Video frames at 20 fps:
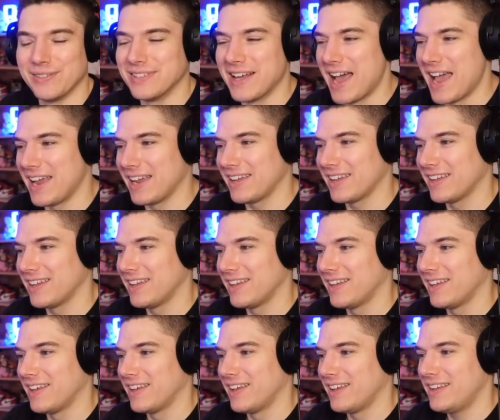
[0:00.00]
Like,
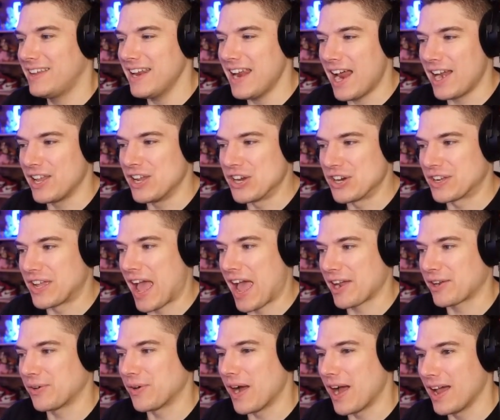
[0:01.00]
get out of here,
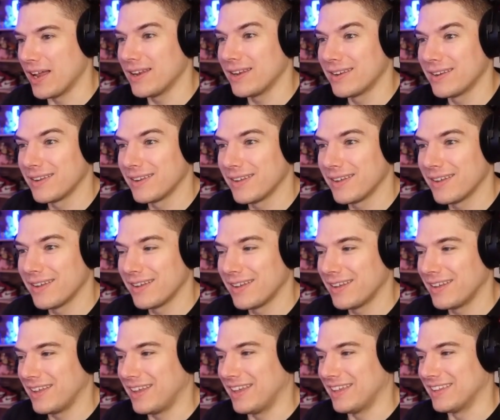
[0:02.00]
Kakarot
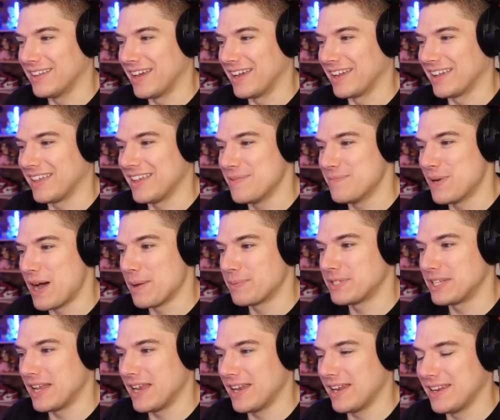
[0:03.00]
and like he
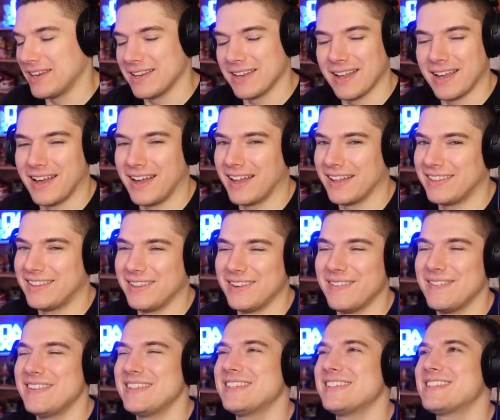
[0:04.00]
pops in and ah, oh,
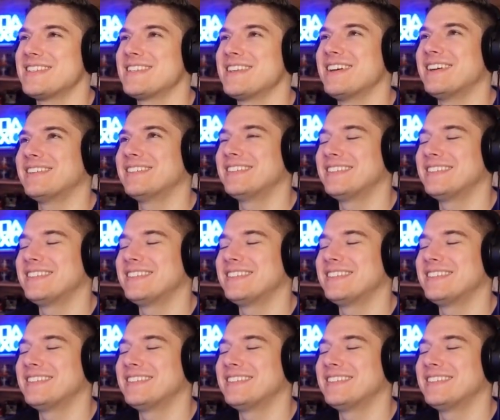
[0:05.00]
dude, he's so